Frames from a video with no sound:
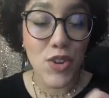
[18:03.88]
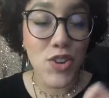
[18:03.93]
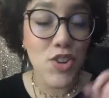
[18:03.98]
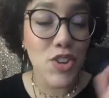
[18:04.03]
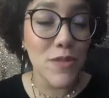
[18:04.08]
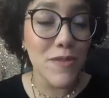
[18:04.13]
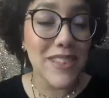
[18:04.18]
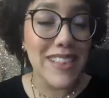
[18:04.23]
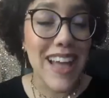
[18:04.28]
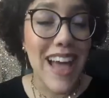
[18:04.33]

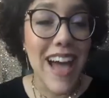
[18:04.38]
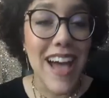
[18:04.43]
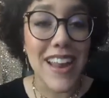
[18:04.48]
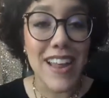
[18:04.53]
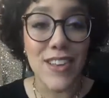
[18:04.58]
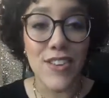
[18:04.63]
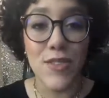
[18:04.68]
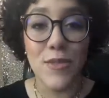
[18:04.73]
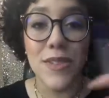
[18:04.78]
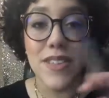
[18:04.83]
Short. She was
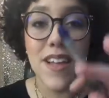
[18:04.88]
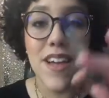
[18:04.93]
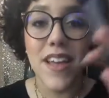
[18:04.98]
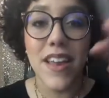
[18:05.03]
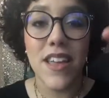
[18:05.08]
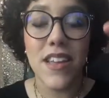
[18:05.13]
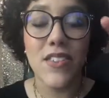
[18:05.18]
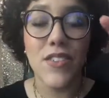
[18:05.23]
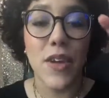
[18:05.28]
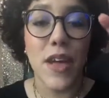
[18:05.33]
on it. She was
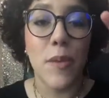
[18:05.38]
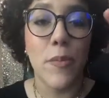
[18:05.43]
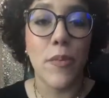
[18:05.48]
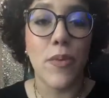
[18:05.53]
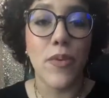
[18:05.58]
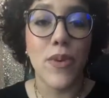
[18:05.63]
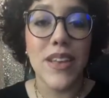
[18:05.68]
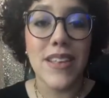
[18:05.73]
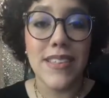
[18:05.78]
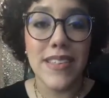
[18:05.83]
on it during
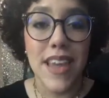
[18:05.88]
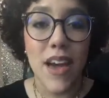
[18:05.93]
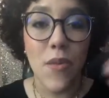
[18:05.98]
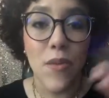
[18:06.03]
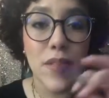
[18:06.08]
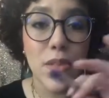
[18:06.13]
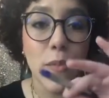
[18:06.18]
pre-sale,